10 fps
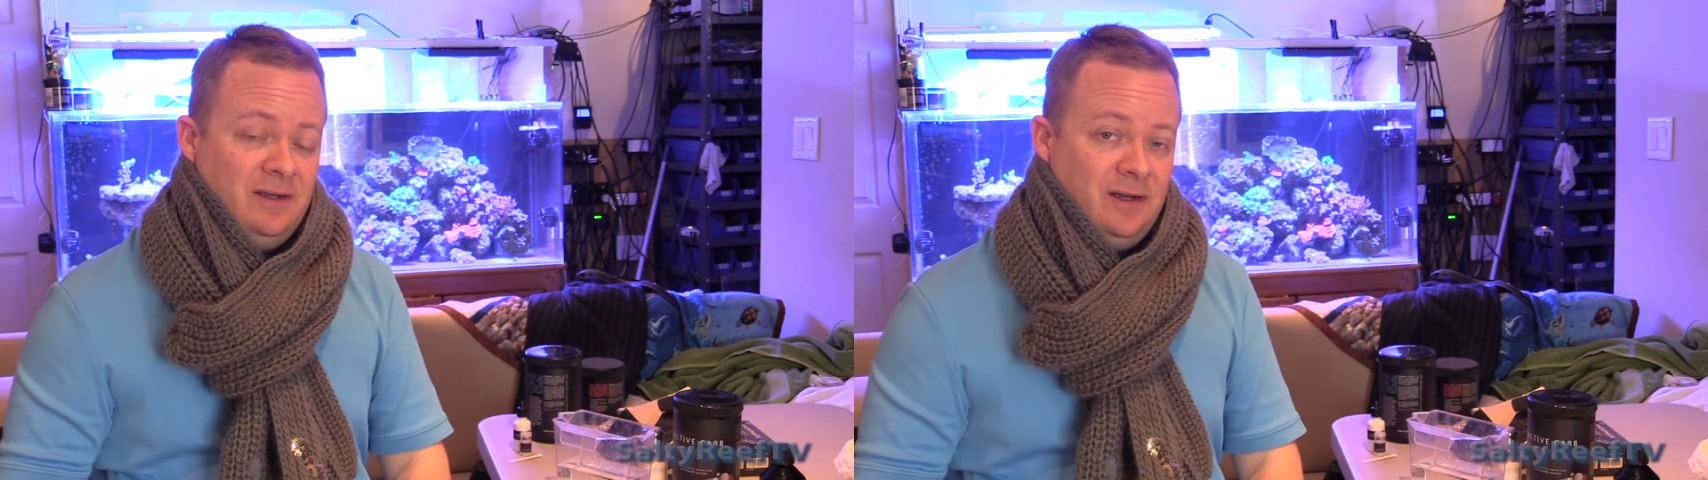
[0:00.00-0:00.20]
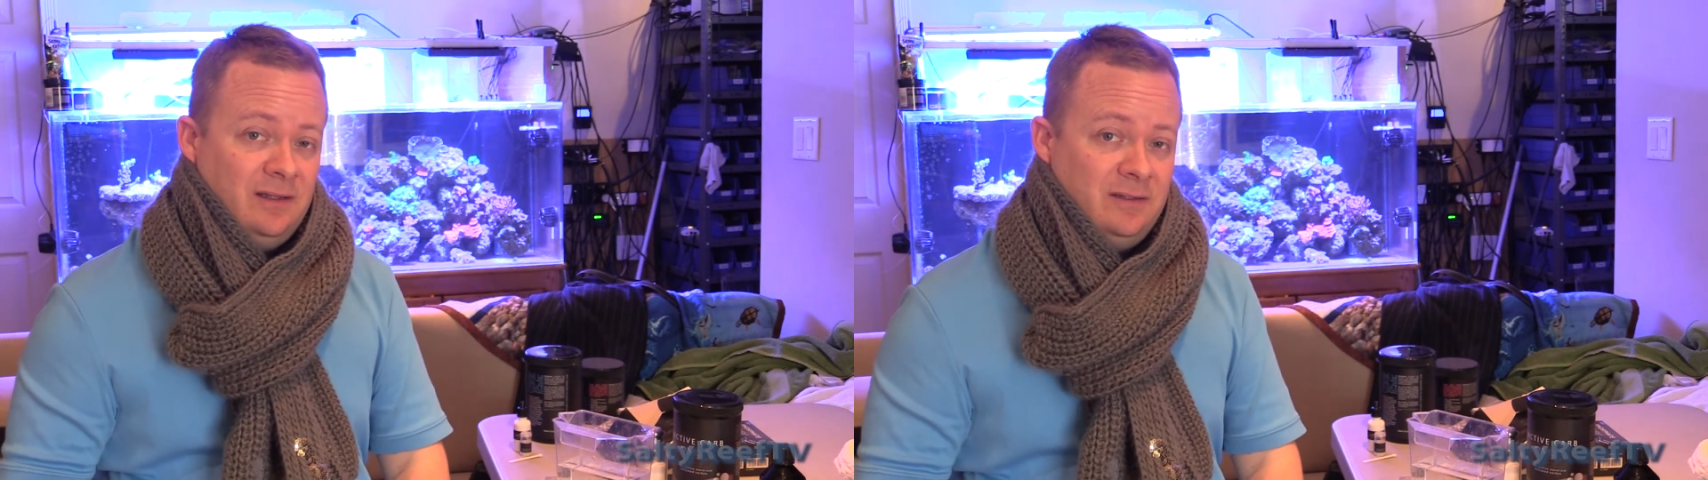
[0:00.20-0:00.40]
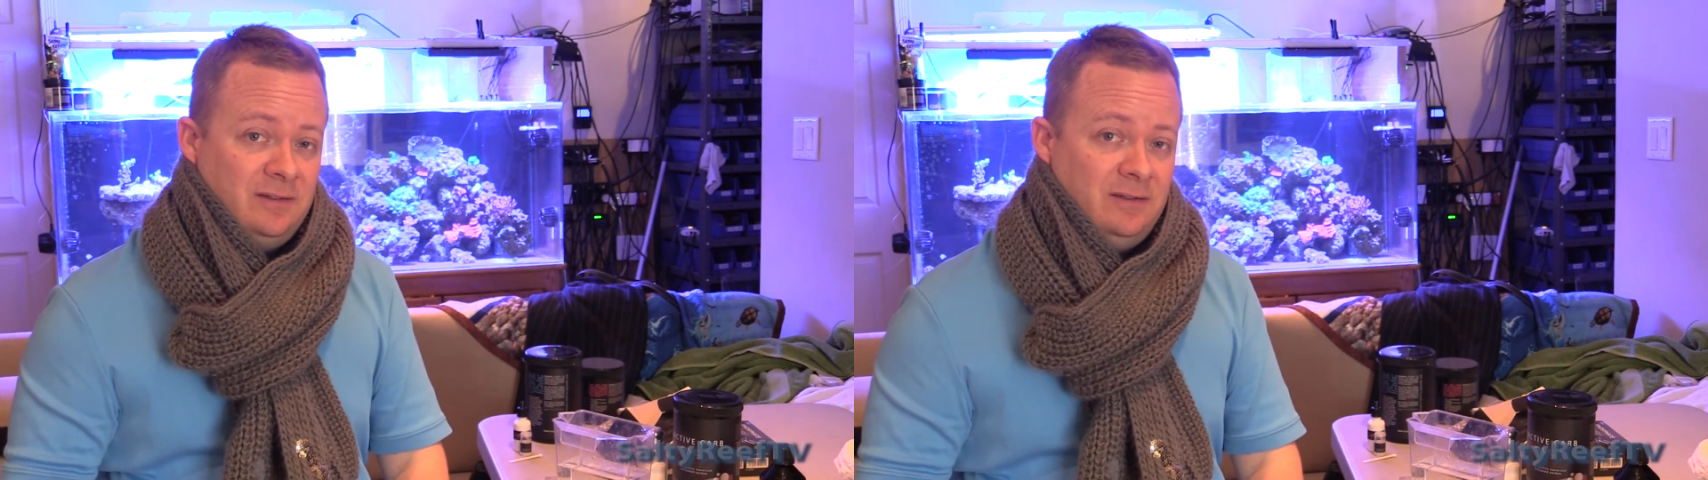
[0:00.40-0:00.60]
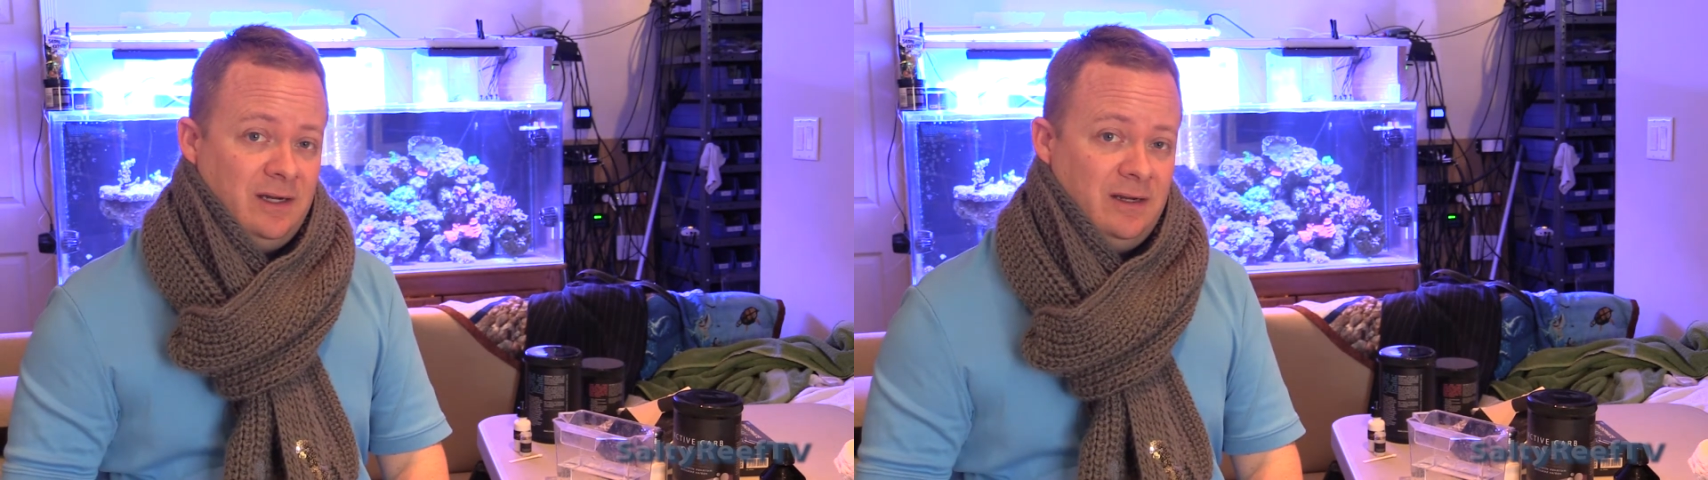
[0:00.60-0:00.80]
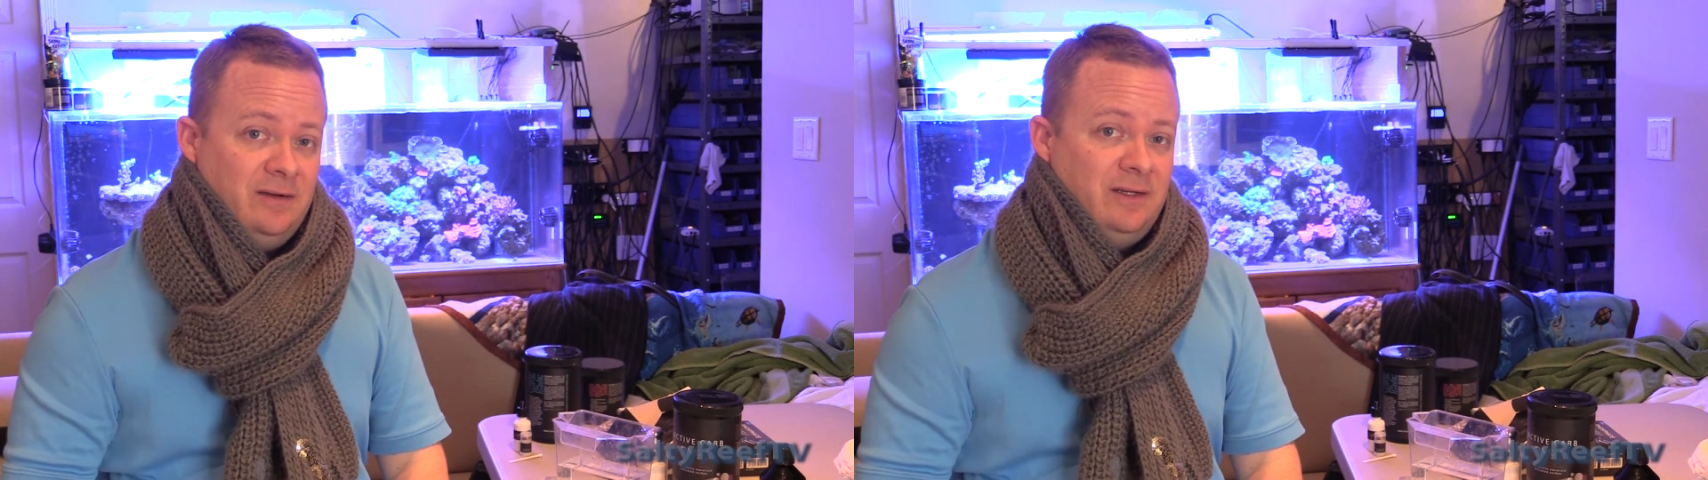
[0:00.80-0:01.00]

a little higher